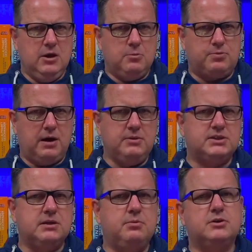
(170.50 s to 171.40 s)
Prime
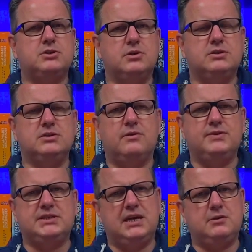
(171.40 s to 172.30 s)
Minister Boris Johnson's
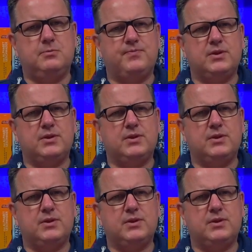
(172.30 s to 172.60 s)
office said,